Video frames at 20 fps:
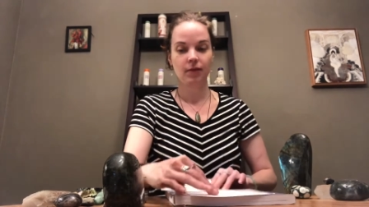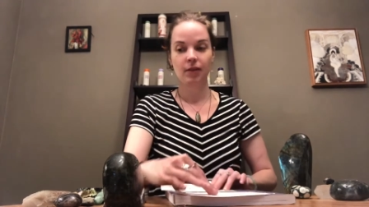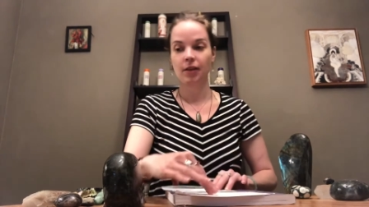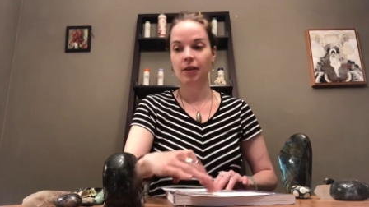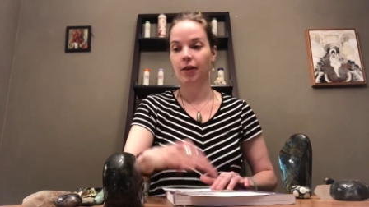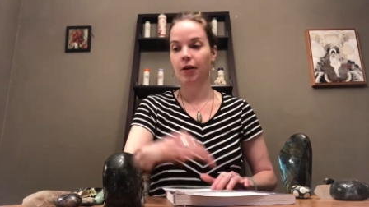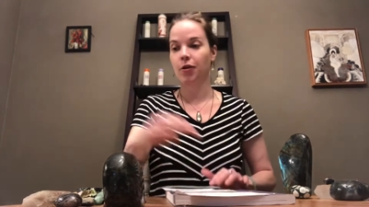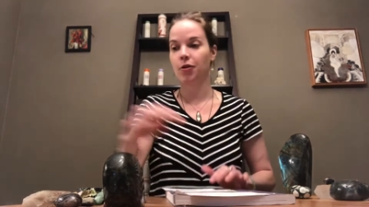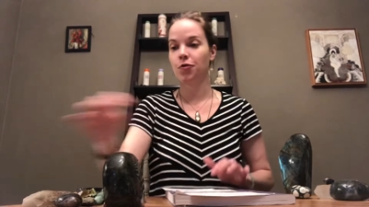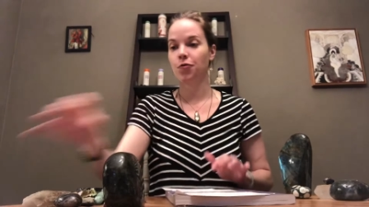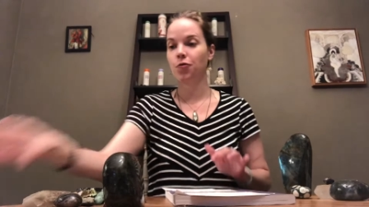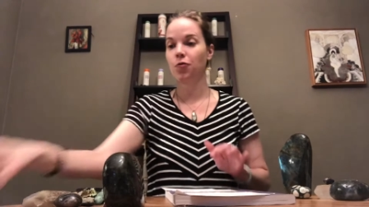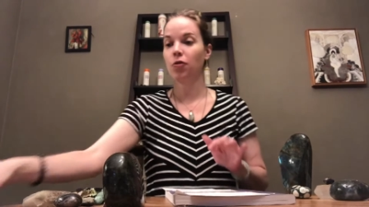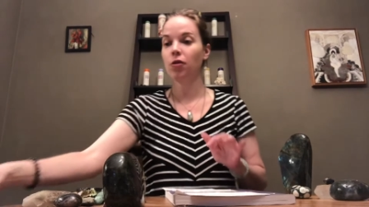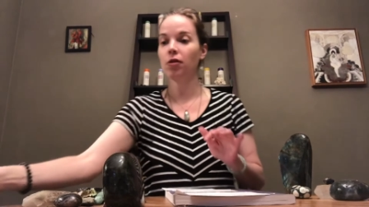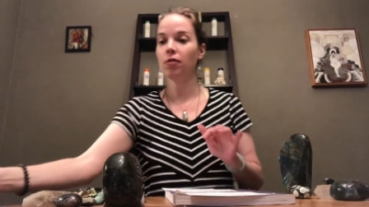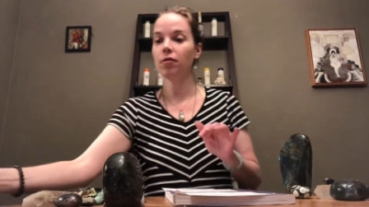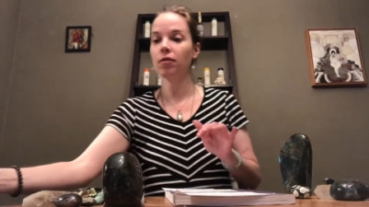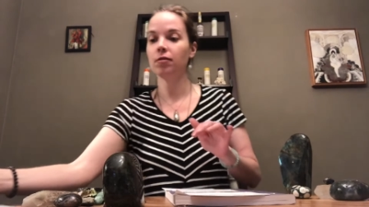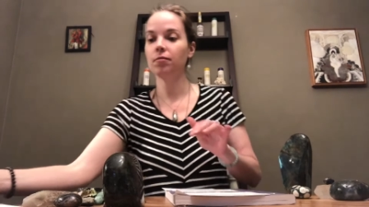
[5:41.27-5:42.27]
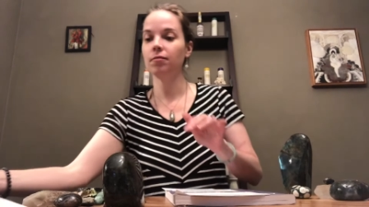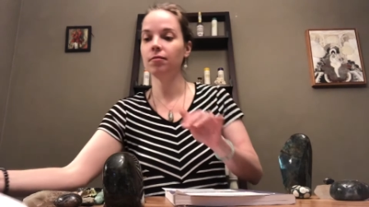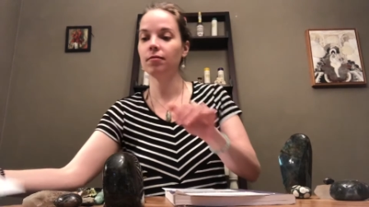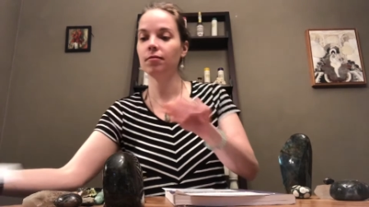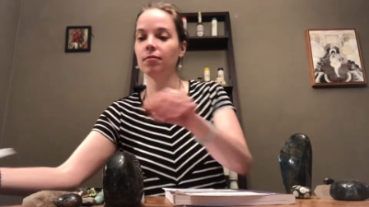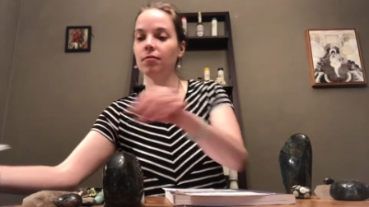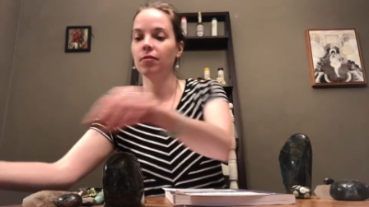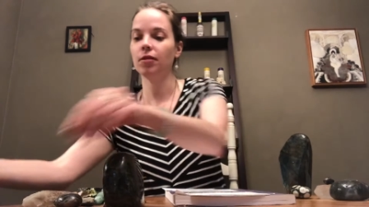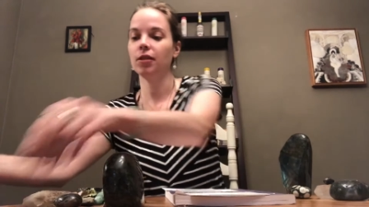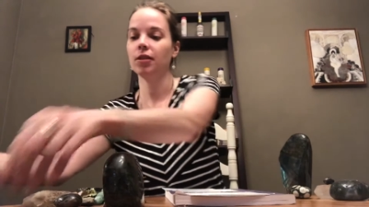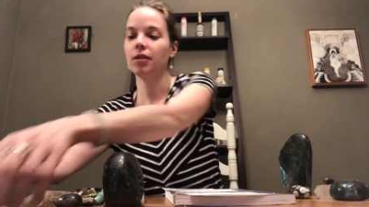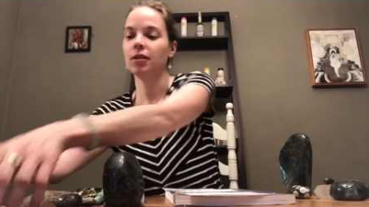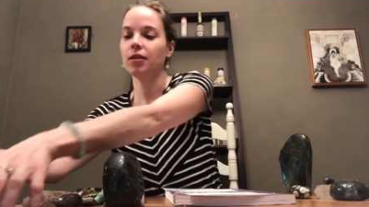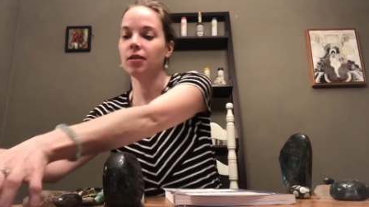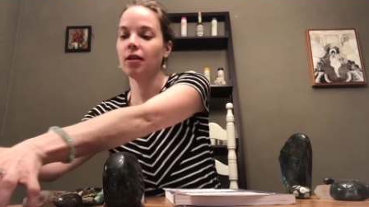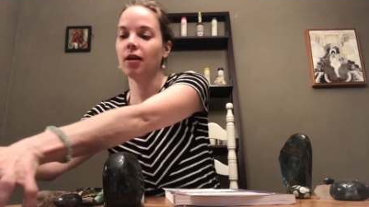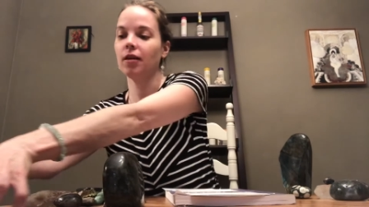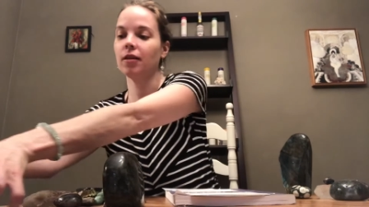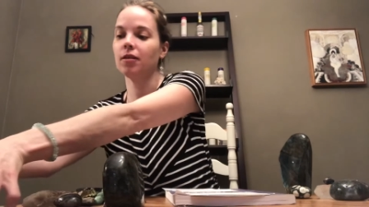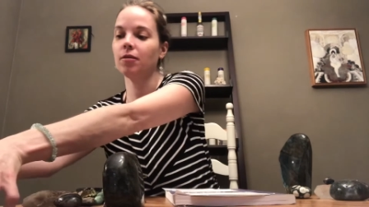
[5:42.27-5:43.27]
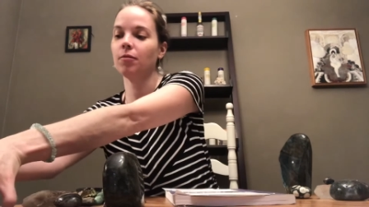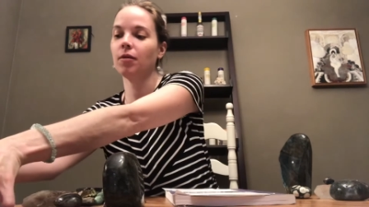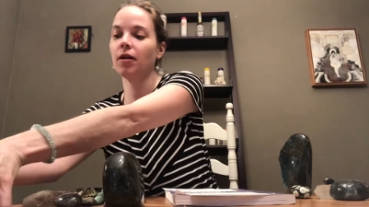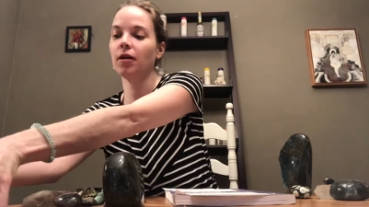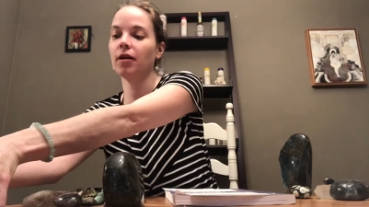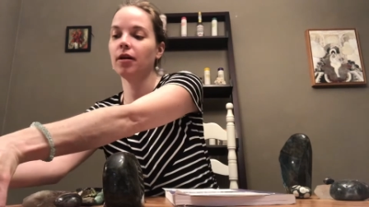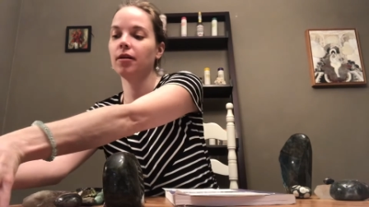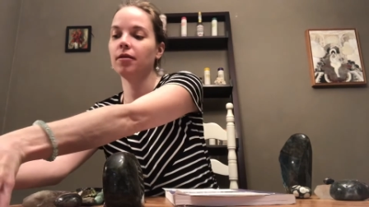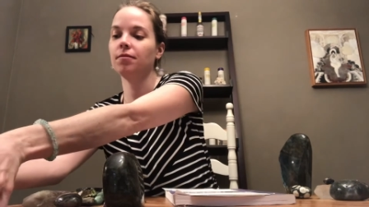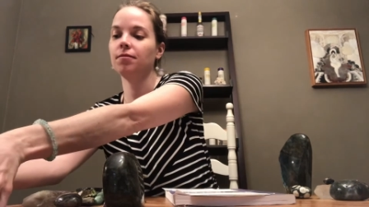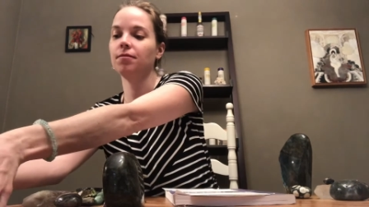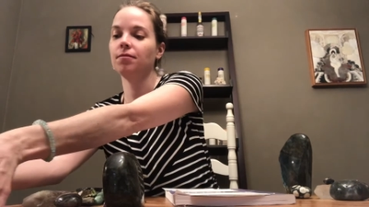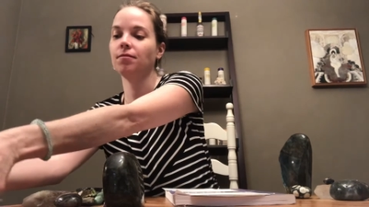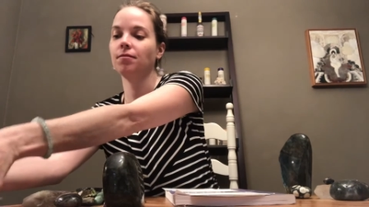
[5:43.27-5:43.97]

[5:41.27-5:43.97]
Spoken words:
There's 4 of them. We just talked about it.